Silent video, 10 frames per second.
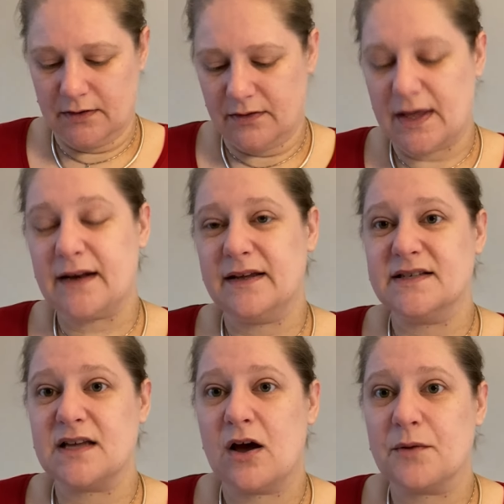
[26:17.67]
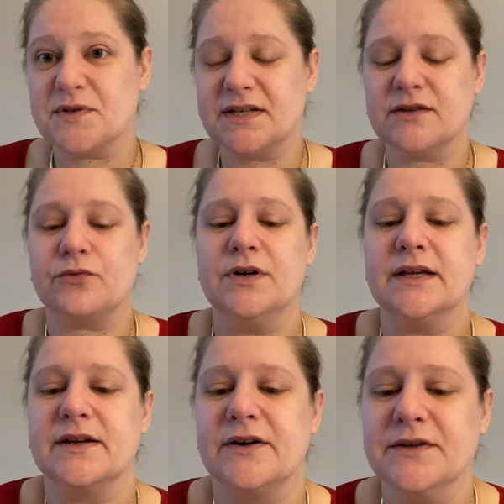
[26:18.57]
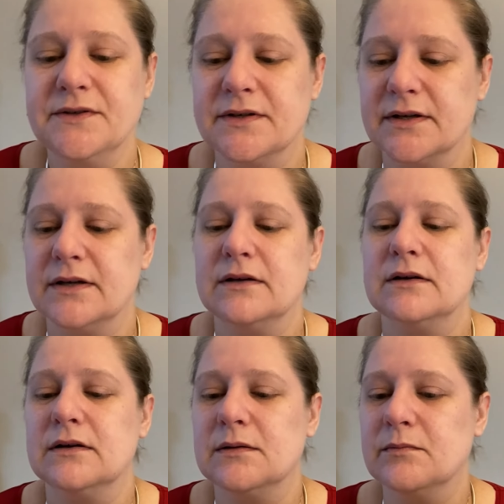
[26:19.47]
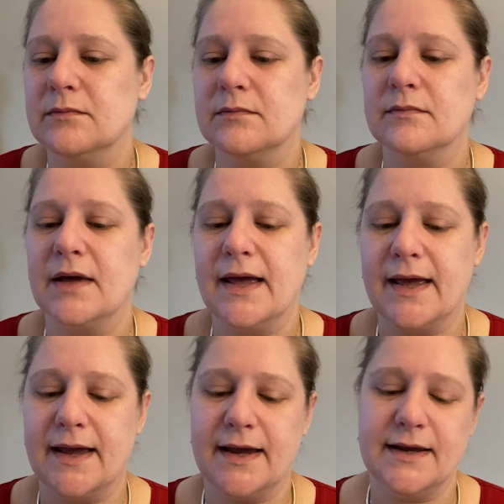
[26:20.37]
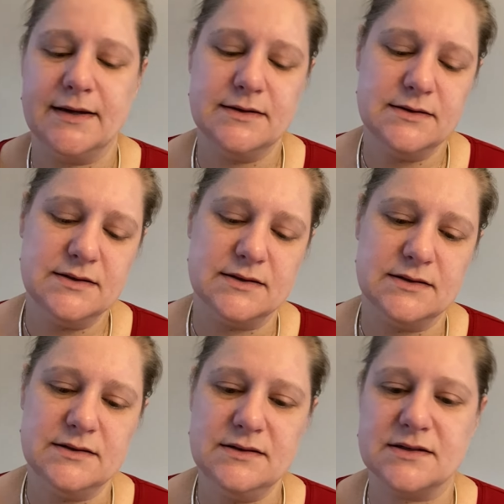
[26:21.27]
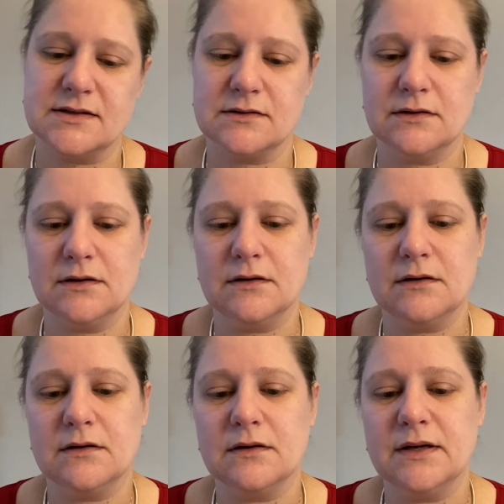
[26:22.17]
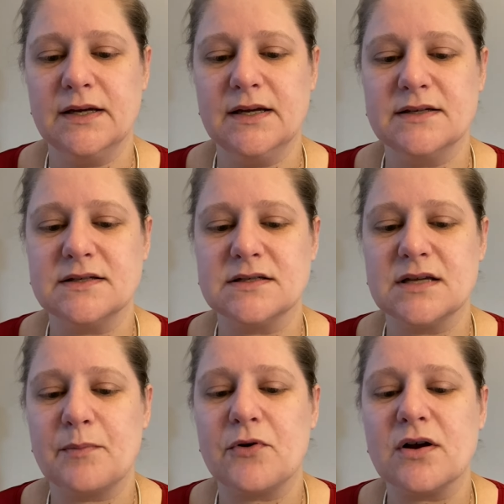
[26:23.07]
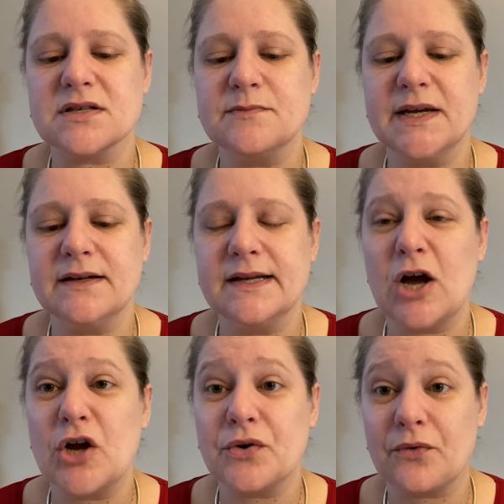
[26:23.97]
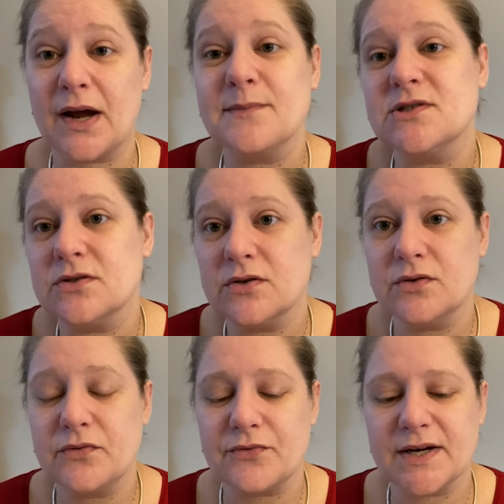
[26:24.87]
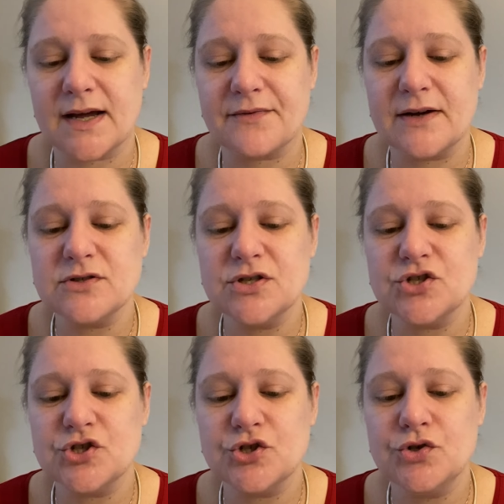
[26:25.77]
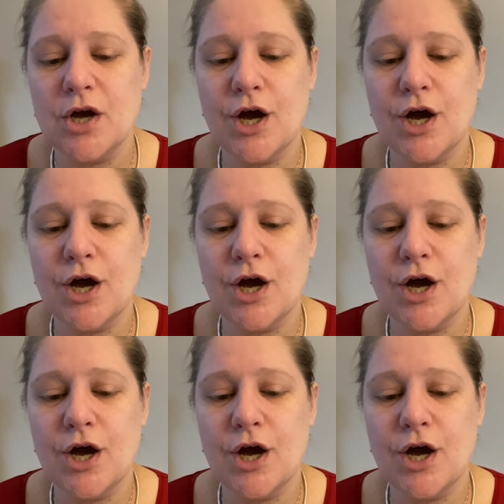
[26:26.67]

That is 100% acrylic yarn. And it's approximately 100 grams, so 3.5 ounces to